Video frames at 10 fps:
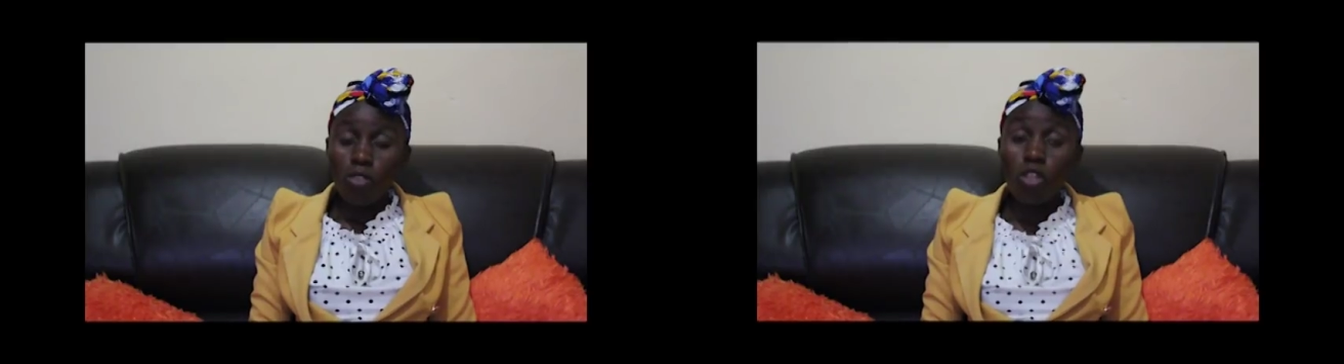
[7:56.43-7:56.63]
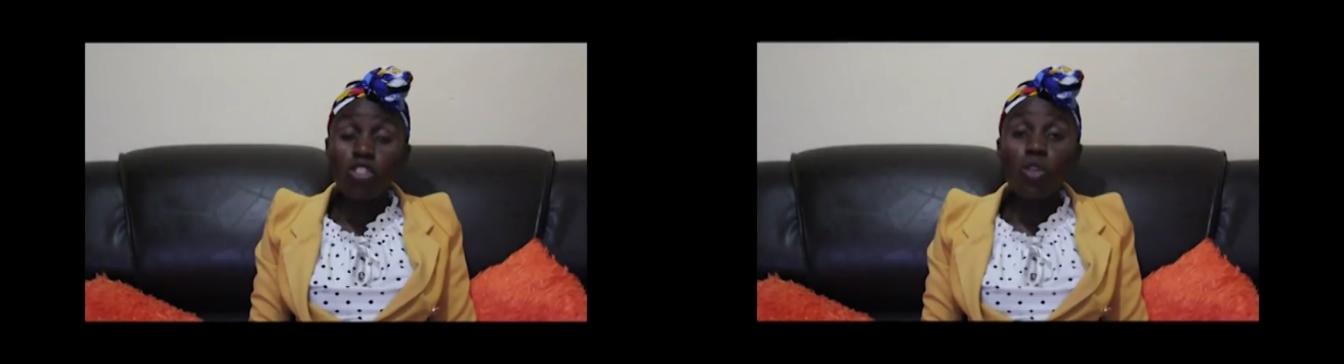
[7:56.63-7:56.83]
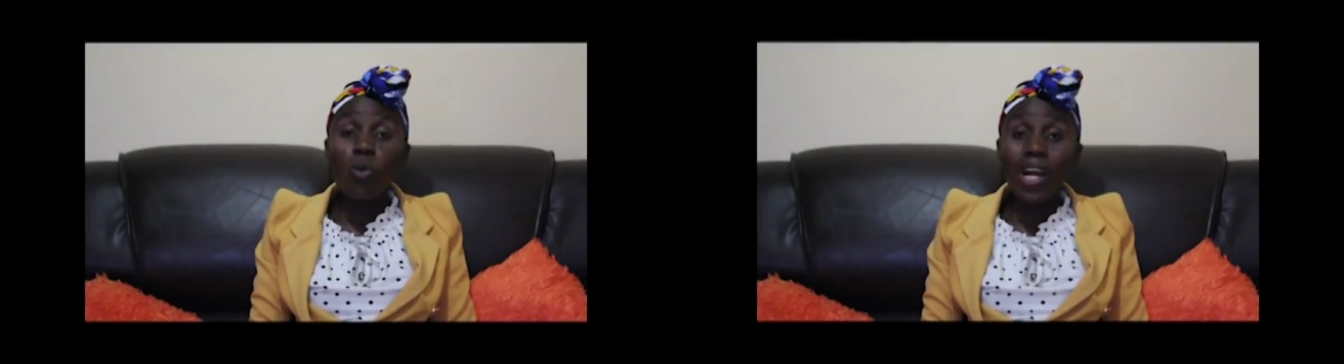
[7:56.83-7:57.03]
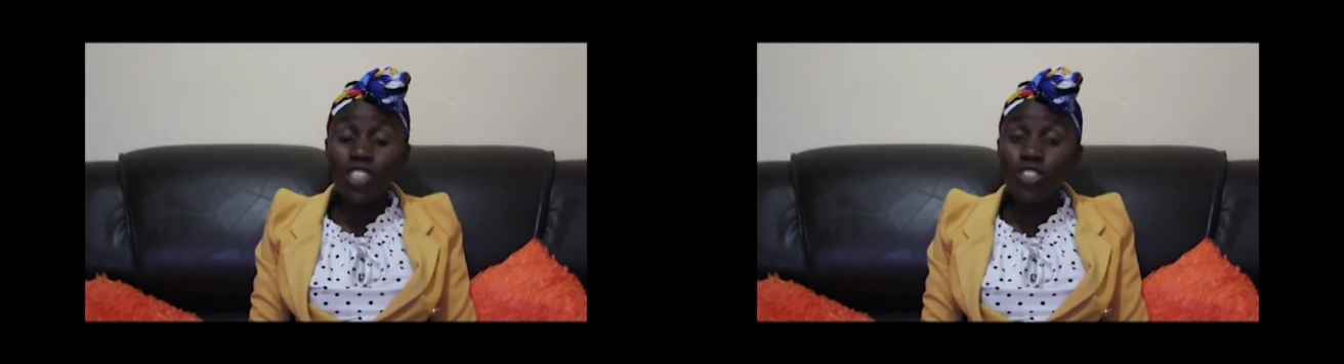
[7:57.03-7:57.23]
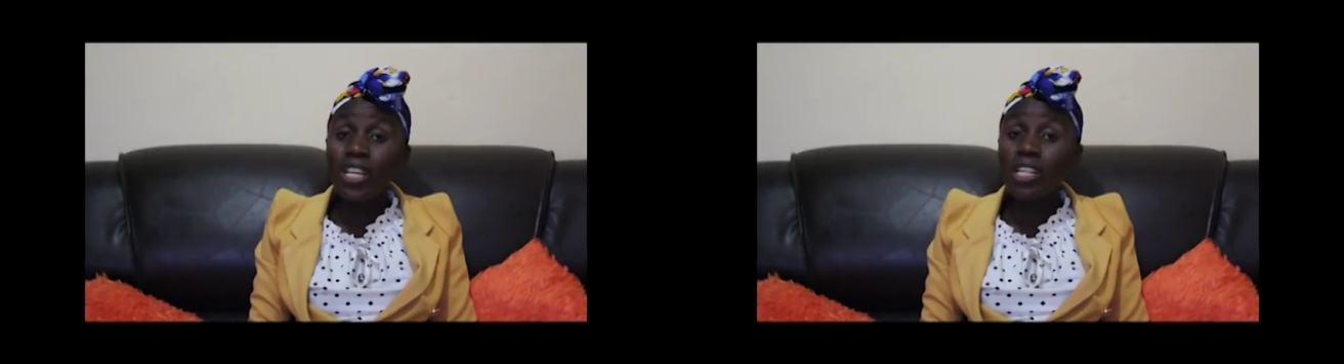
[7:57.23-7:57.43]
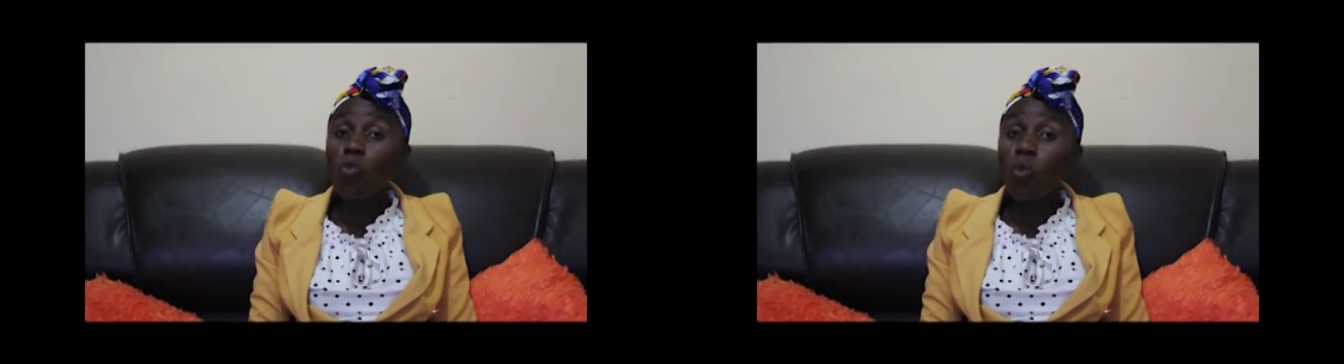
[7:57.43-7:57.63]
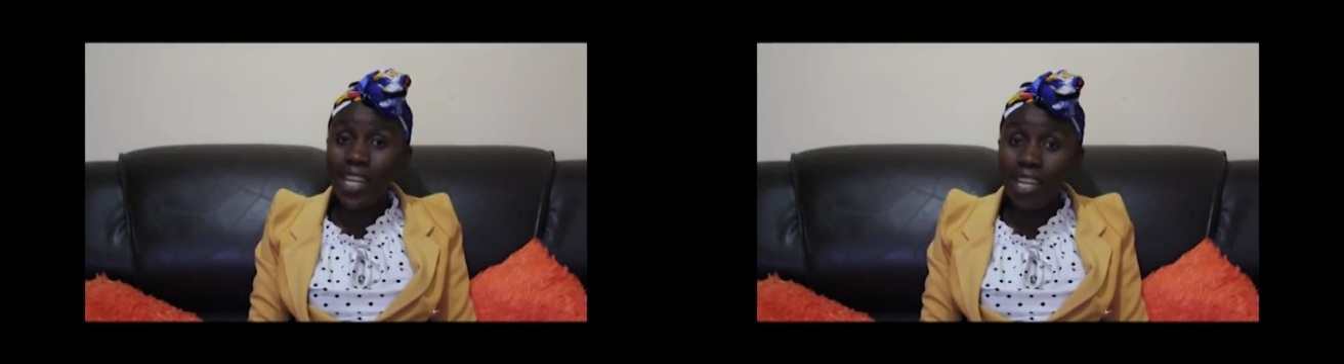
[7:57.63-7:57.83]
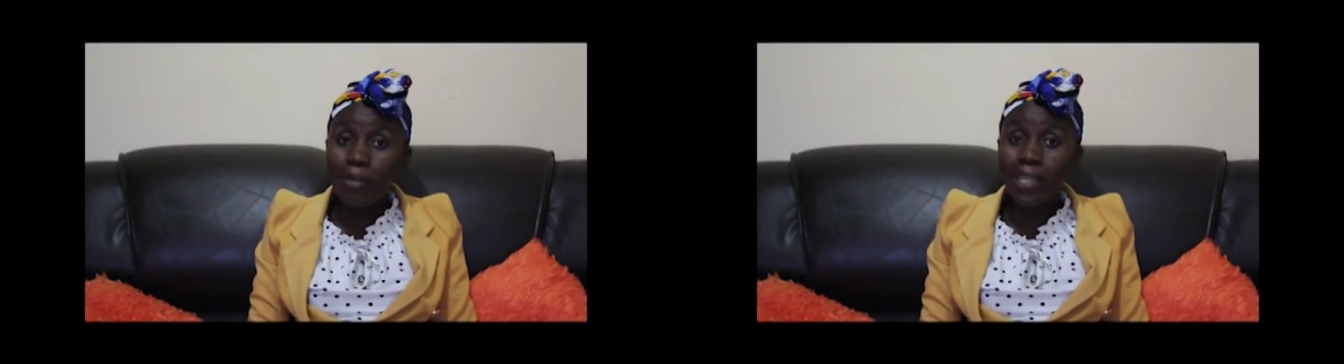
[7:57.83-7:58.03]
So she just
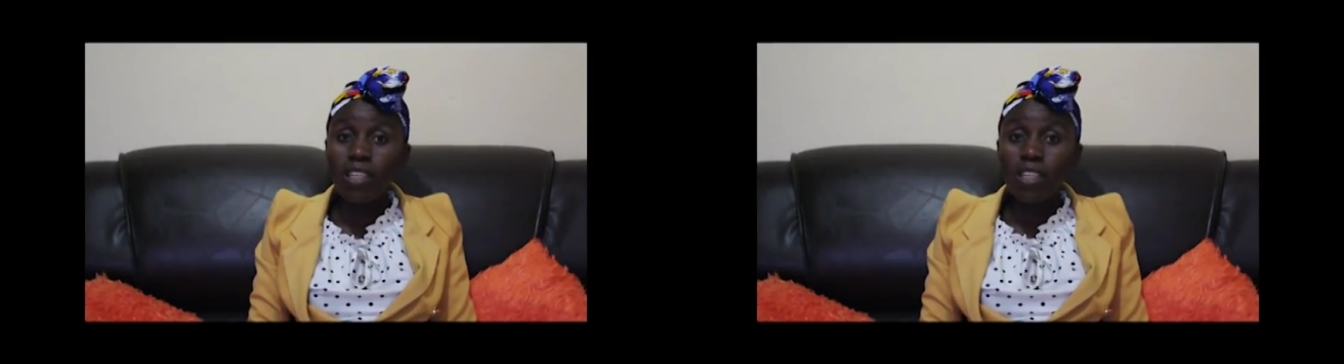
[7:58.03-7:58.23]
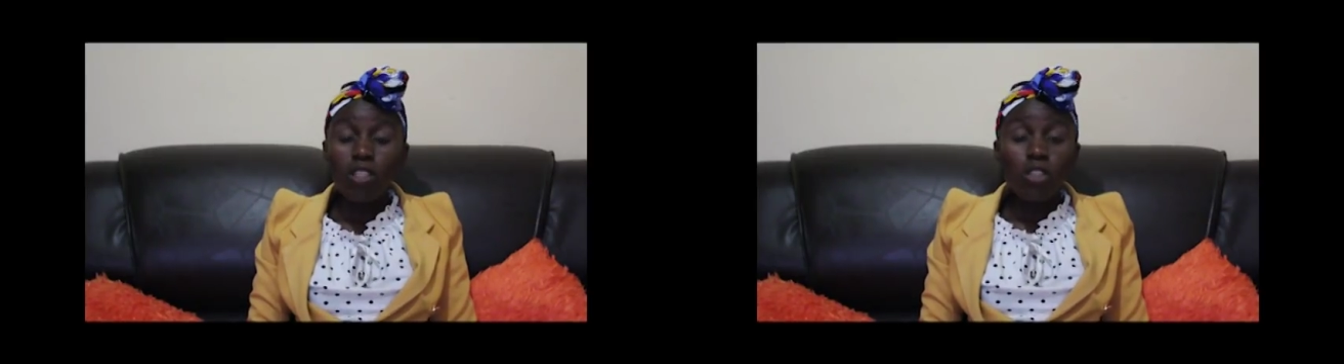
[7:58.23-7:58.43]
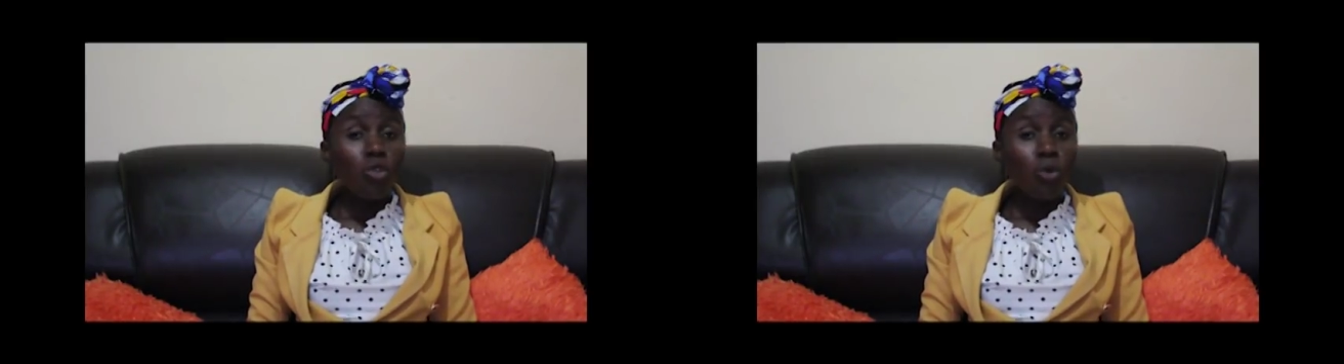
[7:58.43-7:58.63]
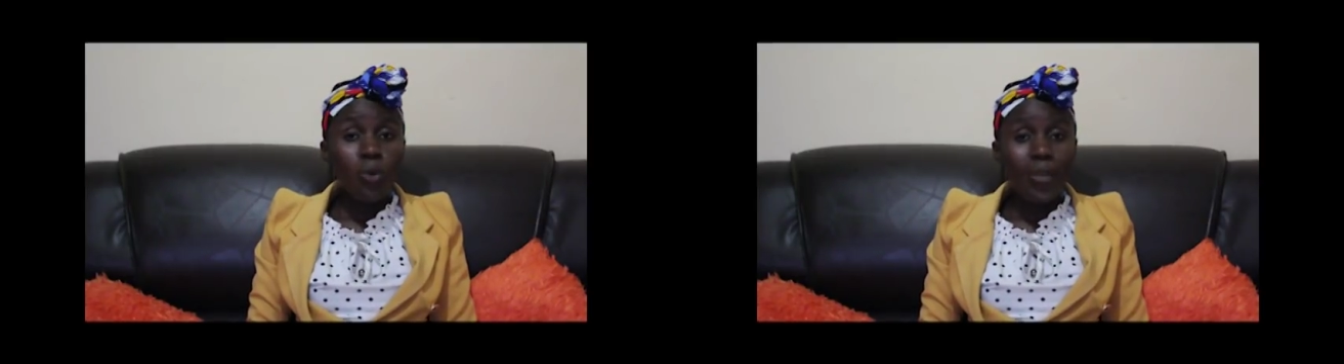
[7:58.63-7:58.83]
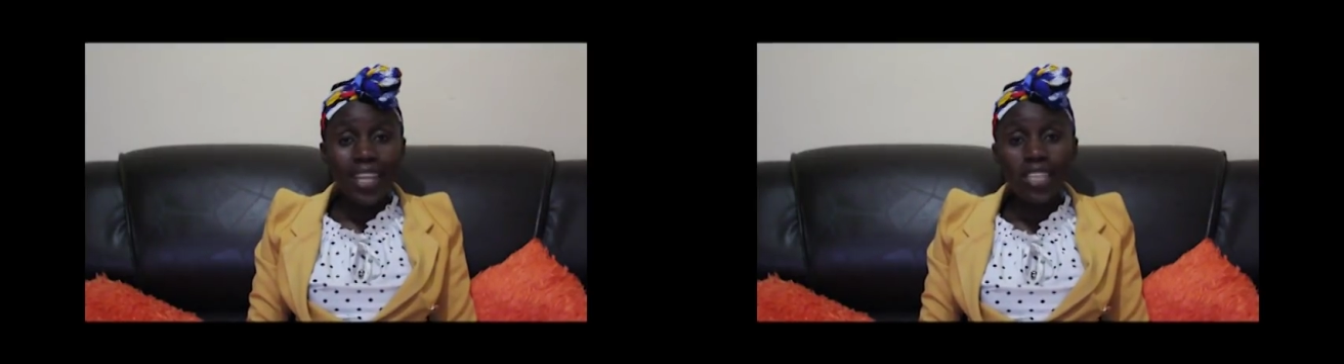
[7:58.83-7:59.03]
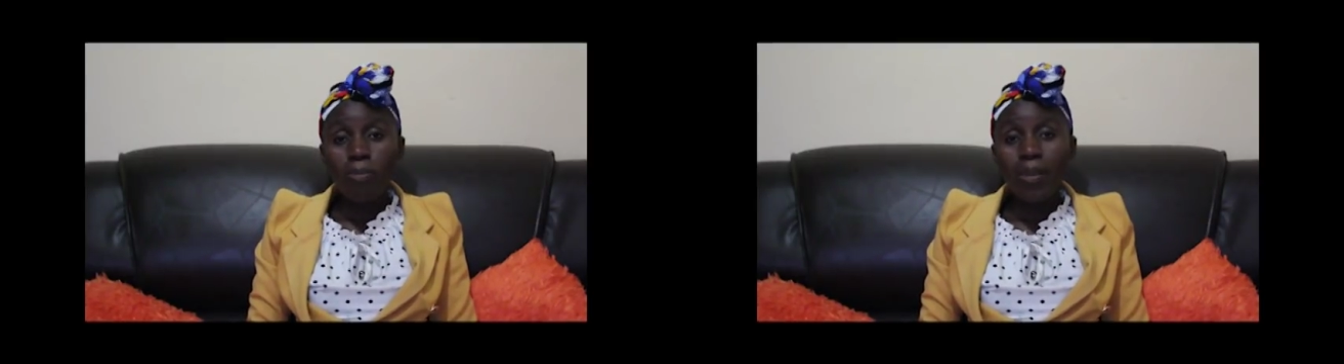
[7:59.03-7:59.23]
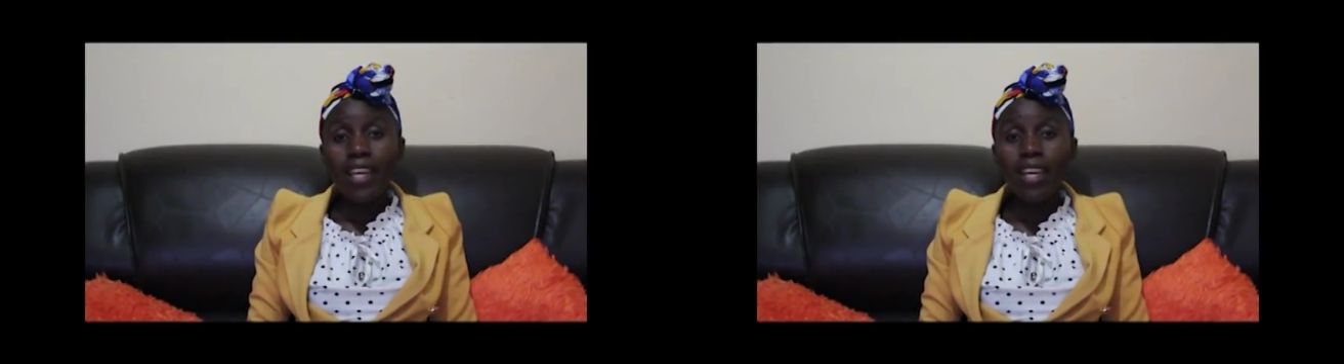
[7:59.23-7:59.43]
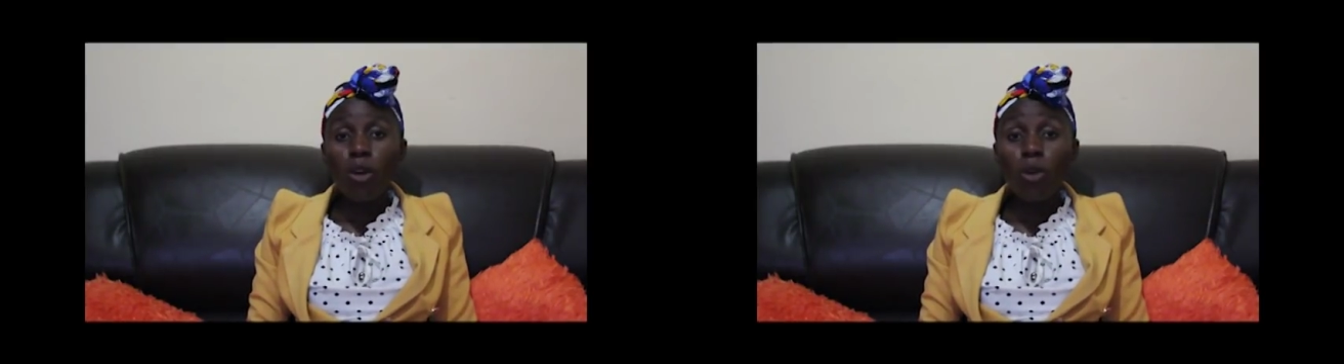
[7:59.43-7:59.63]
wanted me to relax my
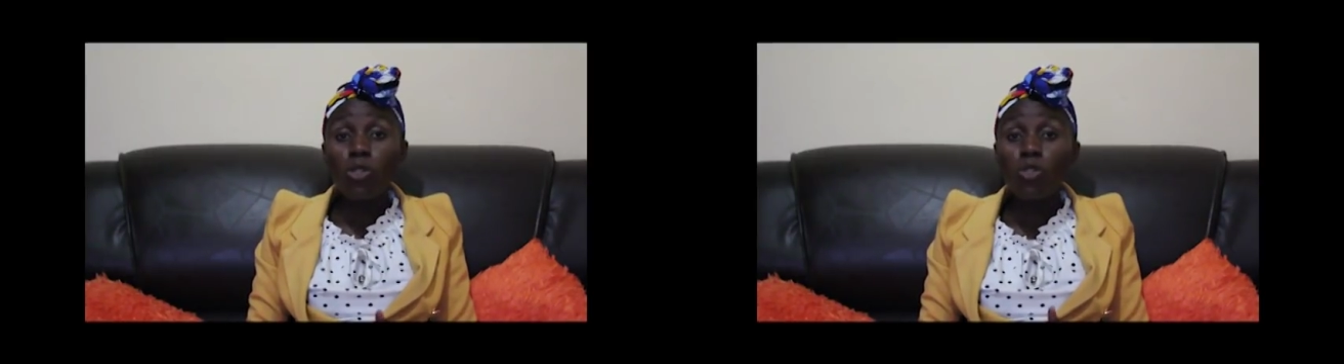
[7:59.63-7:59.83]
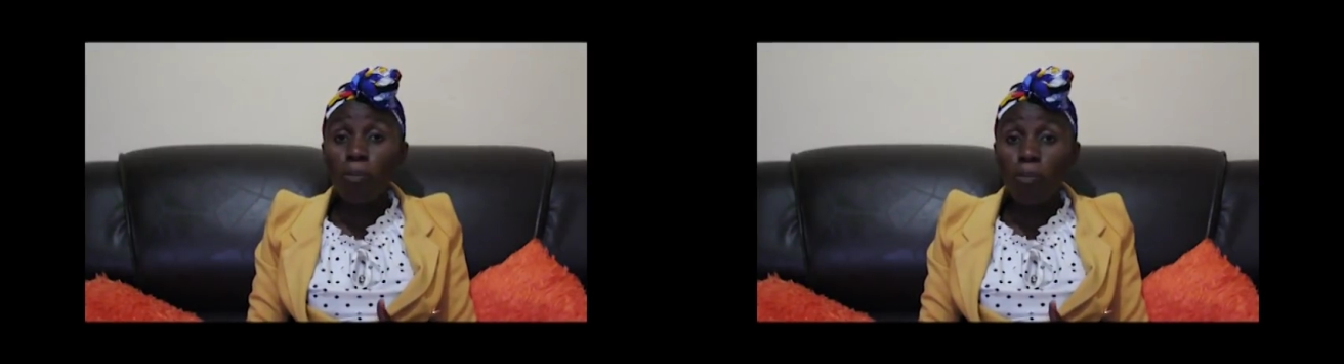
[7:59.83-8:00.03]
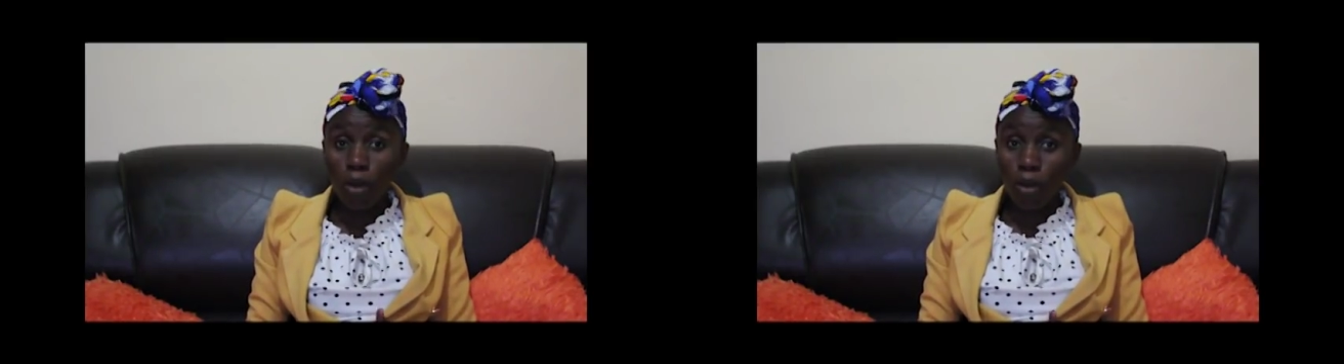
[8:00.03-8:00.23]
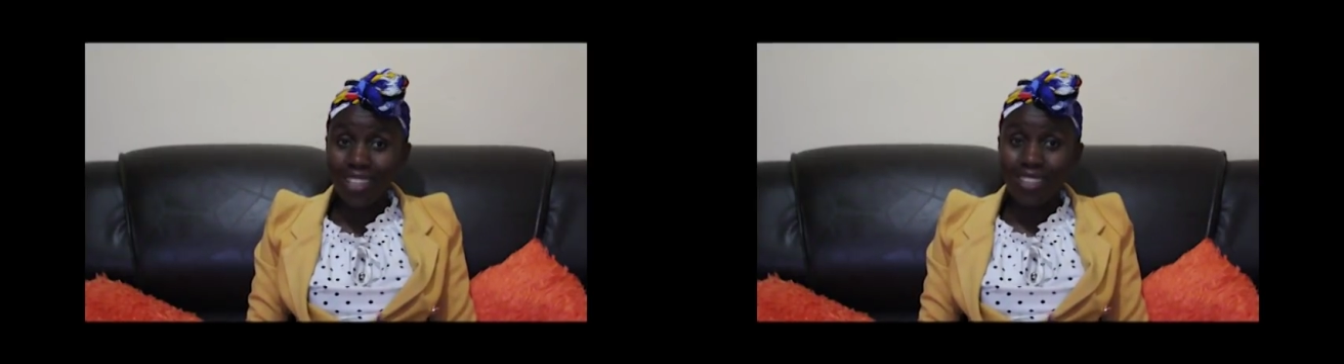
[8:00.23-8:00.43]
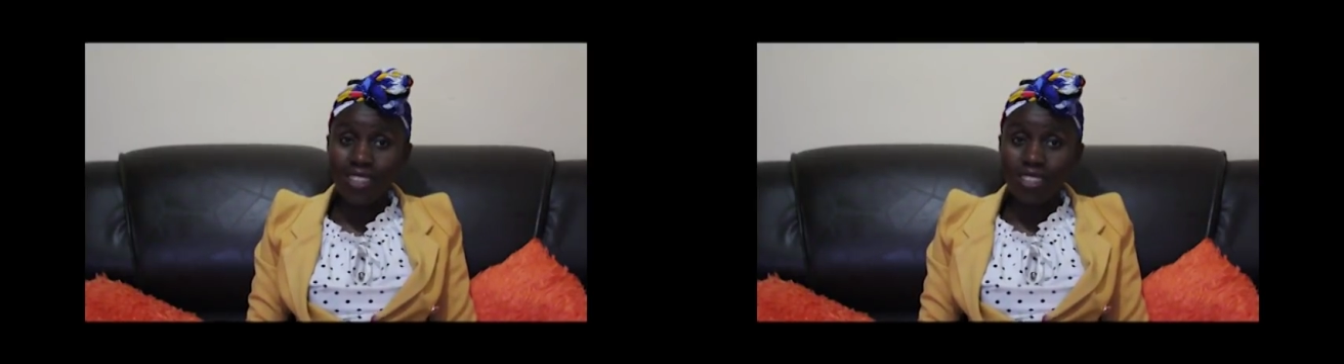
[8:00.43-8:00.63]
hair or to blow it.